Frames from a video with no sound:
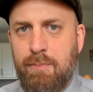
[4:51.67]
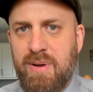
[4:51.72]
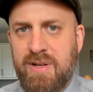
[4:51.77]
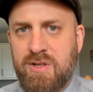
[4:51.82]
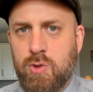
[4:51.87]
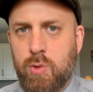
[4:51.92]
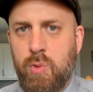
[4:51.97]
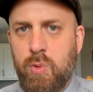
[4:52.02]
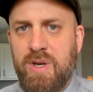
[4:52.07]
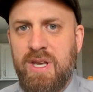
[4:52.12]

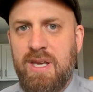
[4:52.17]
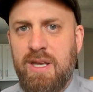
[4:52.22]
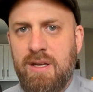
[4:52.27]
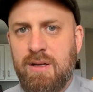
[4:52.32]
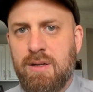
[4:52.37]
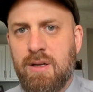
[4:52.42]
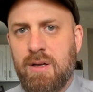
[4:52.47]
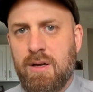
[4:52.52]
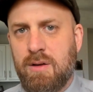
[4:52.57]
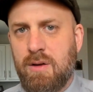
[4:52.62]

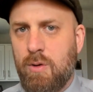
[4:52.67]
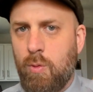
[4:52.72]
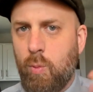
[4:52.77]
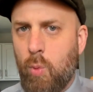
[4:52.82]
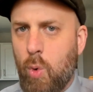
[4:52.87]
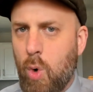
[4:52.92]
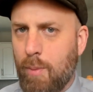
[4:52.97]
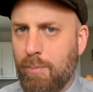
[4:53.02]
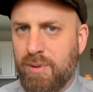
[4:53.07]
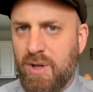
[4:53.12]
between
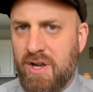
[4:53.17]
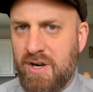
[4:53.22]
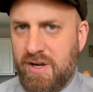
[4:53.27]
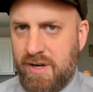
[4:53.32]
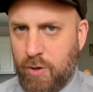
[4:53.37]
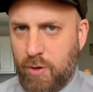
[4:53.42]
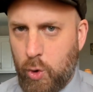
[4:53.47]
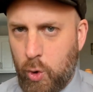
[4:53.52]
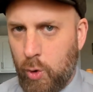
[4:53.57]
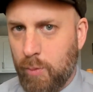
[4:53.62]

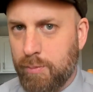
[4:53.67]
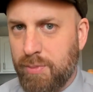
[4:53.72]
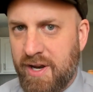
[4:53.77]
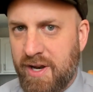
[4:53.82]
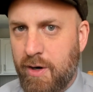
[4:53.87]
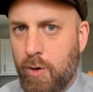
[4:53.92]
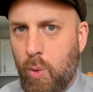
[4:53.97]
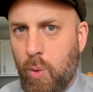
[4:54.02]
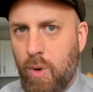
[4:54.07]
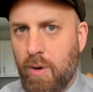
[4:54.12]
warm-blooded and
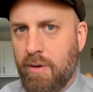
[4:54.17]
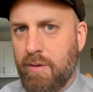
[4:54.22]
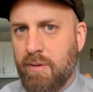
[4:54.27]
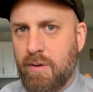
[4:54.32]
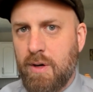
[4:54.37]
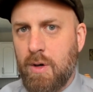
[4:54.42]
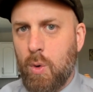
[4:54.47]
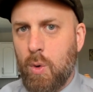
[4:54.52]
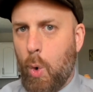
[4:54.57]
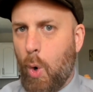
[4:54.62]
cold-blooded,
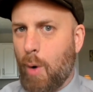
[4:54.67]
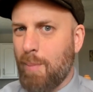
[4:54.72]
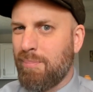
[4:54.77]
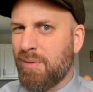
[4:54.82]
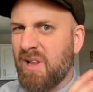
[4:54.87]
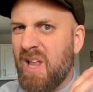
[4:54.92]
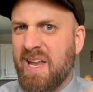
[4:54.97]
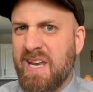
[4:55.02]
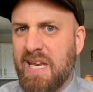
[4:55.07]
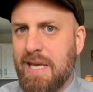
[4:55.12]
or
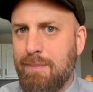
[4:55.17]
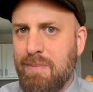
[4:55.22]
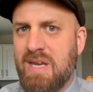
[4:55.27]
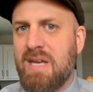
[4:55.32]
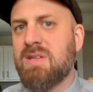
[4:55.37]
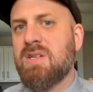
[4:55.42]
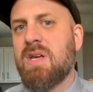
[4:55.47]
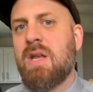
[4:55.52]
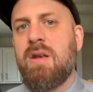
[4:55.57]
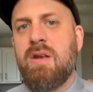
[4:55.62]
bloody
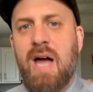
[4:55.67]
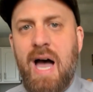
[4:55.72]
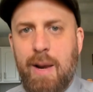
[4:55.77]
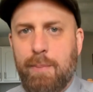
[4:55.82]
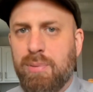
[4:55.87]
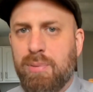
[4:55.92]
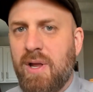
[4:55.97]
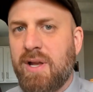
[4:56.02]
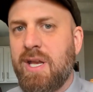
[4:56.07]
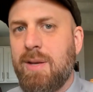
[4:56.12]
meat and
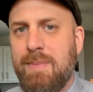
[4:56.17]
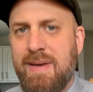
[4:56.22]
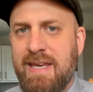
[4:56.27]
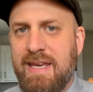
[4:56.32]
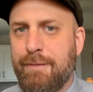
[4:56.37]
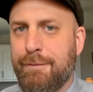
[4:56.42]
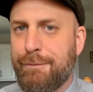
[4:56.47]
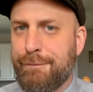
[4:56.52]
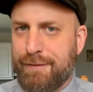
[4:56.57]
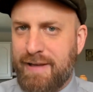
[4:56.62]
not bloody
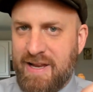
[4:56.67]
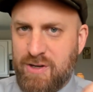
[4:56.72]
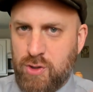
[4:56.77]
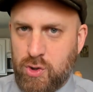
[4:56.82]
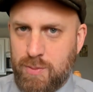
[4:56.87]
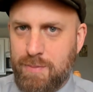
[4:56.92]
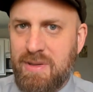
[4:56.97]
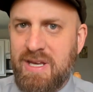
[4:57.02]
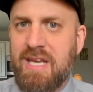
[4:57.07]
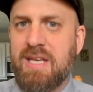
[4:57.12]
meat,
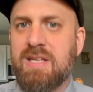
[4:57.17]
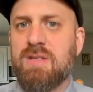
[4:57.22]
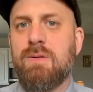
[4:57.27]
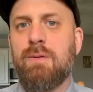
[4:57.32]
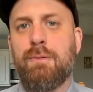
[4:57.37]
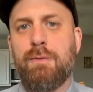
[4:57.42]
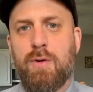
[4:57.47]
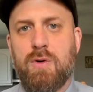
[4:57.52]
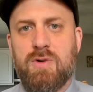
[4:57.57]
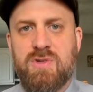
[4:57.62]
flesh meat
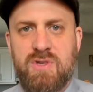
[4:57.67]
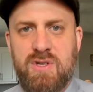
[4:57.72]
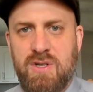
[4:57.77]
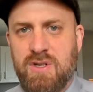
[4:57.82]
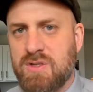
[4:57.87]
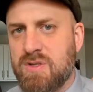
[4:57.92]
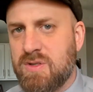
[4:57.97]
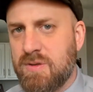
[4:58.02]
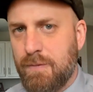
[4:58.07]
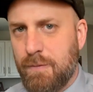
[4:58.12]

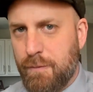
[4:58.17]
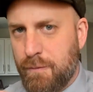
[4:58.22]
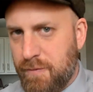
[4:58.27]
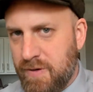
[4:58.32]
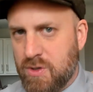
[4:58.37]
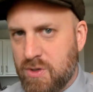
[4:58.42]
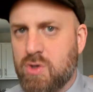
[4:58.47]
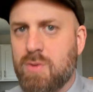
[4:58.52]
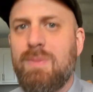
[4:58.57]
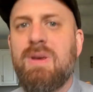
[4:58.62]
versus
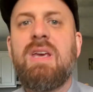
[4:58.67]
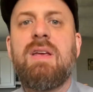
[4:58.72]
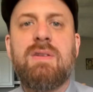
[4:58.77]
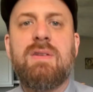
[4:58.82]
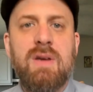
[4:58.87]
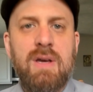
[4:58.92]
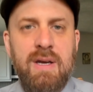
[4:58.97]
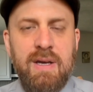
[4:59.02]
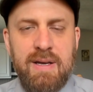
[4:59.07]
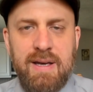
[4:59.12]
fish meat.